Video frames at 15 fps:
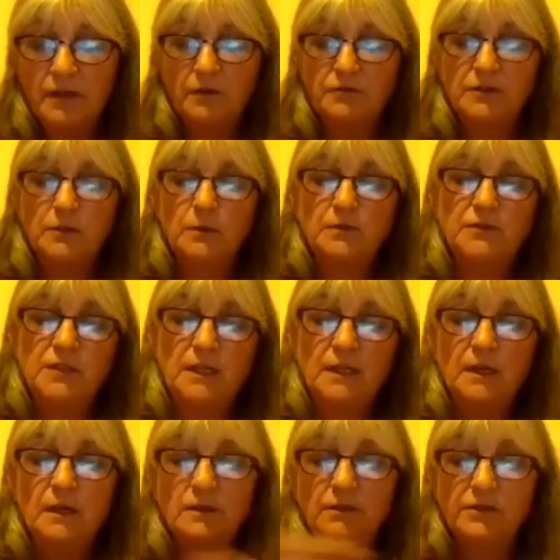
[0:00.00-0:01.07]
Obviously, we've seen
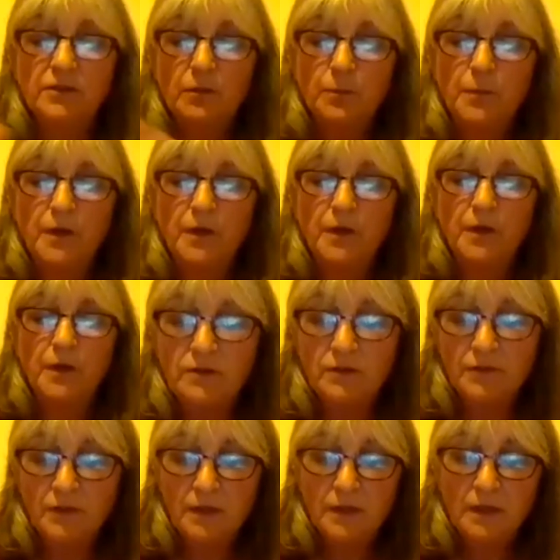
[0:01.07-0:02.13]
that on some periods of
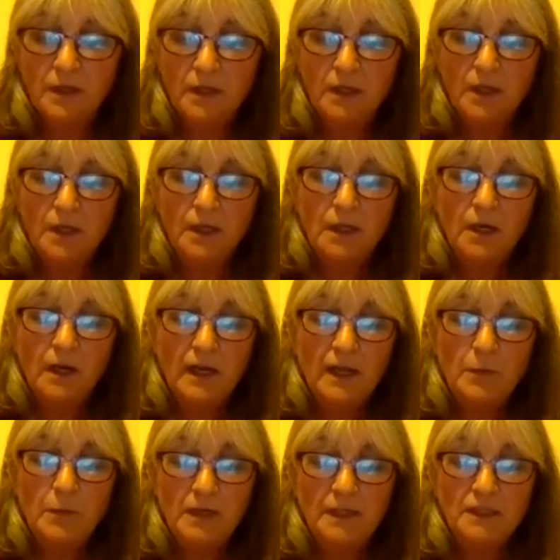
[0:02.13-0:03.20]
the
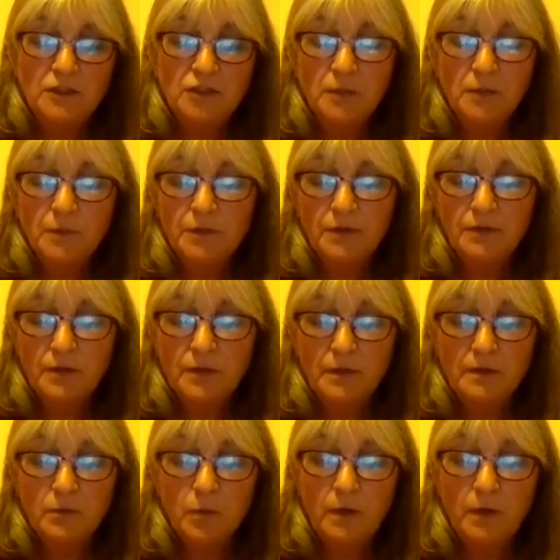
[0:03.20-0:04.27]
Labour leaderships
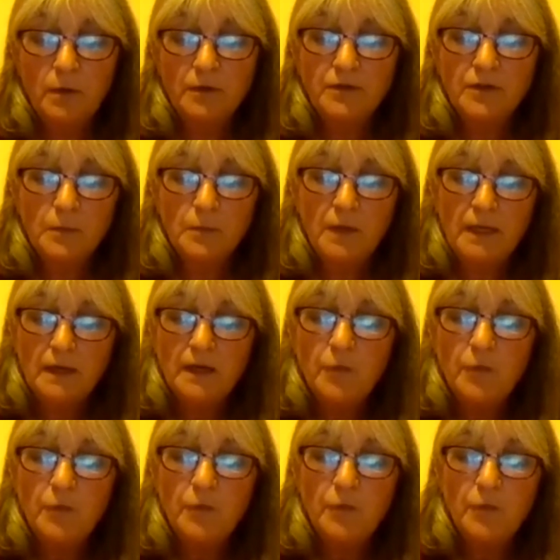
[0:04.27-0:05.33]
as well under the Blair
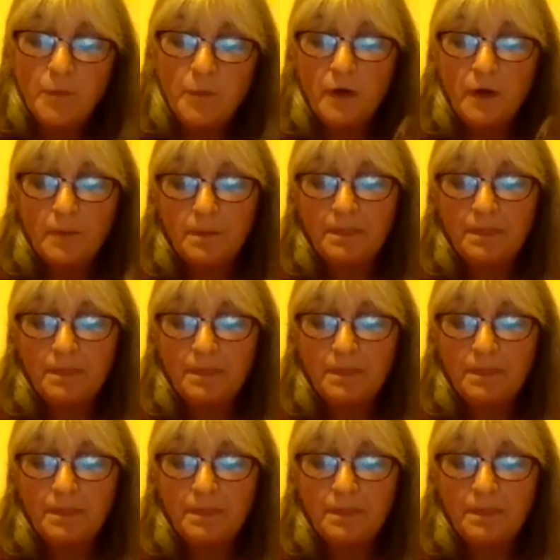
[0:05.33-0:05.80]
government. But